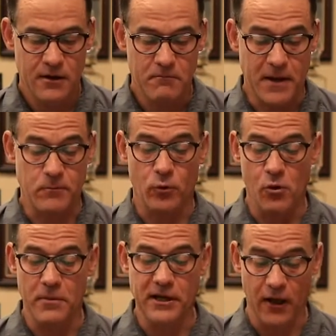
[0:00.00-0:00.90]
People will
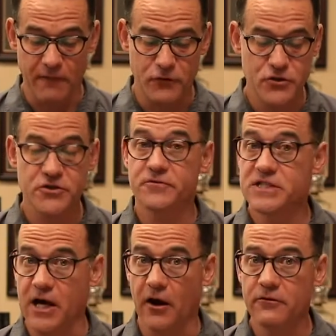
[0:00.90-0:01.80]
be lovers of
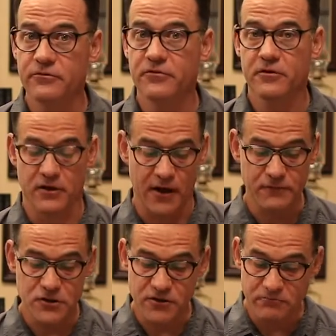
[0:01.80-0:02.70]
self,
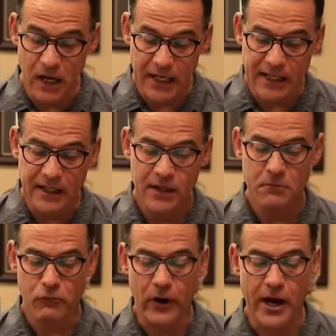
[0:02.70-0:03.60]
lovers of money,
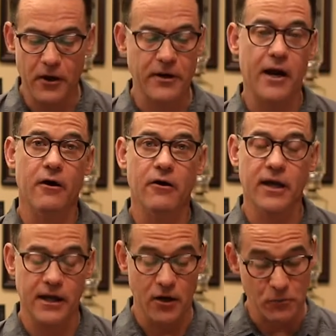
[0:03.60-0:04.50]
proud,
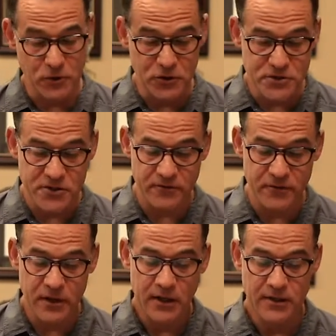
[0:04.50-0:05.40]
arrogant, abusive,
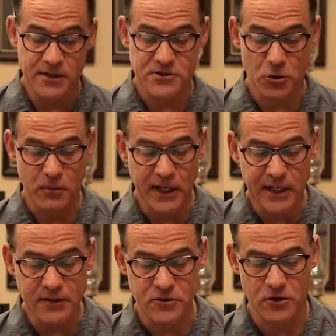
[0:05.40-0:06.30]

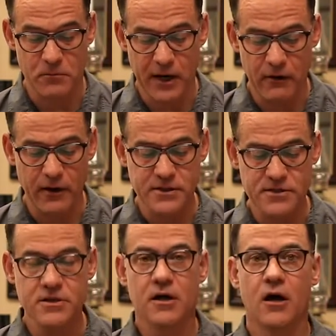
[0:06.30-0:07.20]
disobedient to their
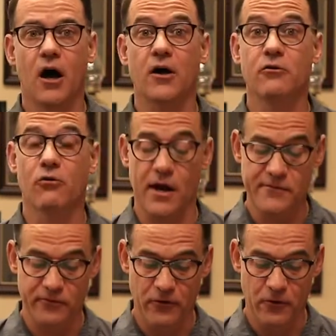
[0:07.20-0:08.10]
parents,
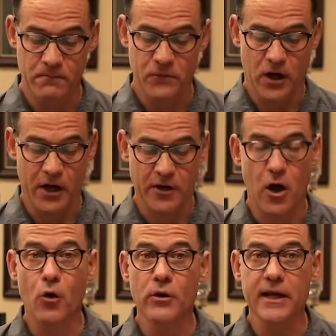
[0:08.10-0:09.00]
ungrateful,
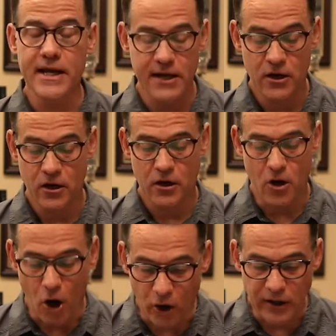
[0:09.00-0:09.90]
unholy,
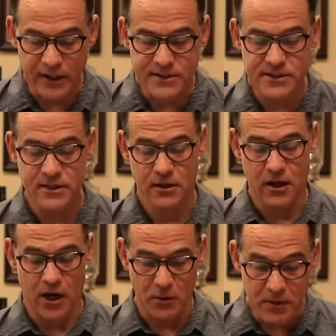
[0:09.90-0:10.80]
heartless,
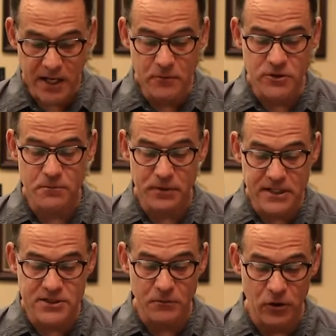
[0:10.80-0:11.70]

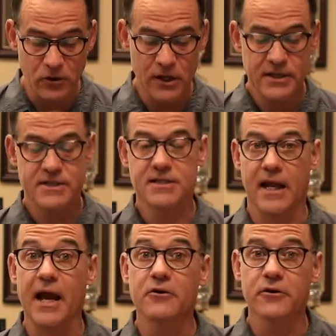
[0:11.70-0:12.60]
unappeasable,
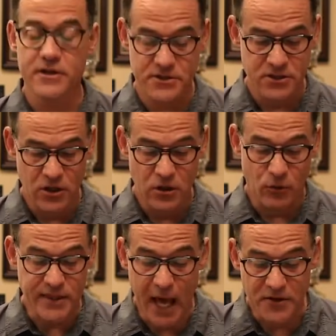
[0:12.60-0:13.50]
slanderous,
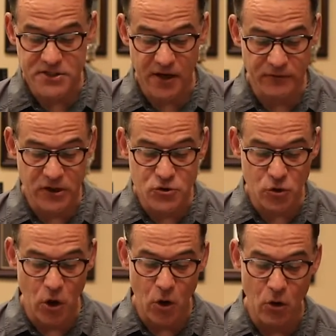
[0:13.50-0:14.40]
without self
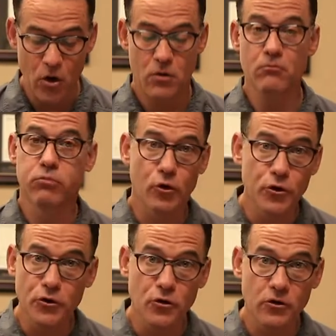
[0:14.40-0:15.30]
control,
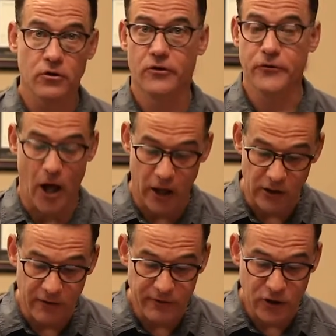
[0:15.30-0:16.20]
brutal, not
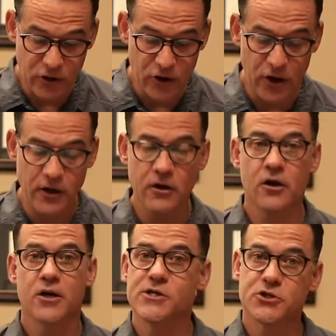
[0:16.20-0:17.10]
loving good,
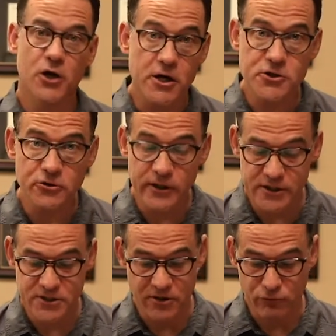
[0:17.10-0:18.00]

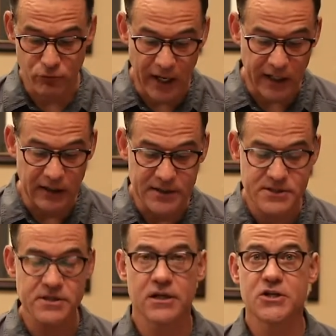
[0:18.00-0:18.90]
treacherous,
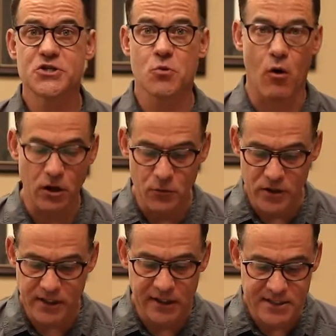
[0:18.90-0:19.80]
reckless, swollen
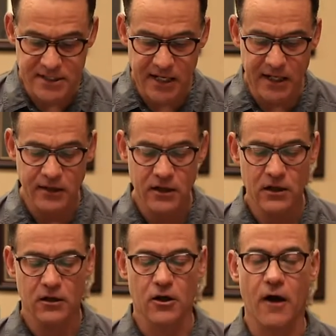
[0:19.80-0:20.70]
with conceit
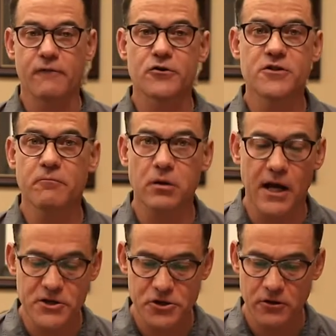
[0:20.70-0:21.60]
lovers of
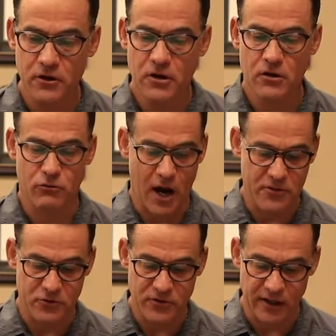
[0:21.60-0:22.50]
pleasure
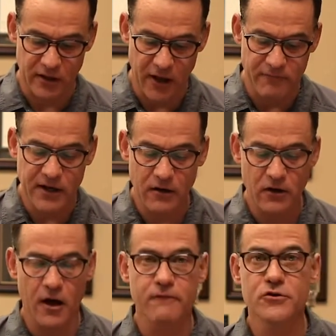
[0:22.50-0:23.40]
rather than loving,
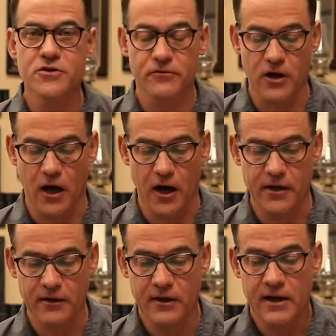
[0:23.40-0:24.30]
lovers of God,
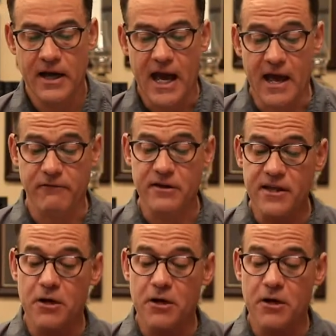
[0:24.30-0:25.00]
having the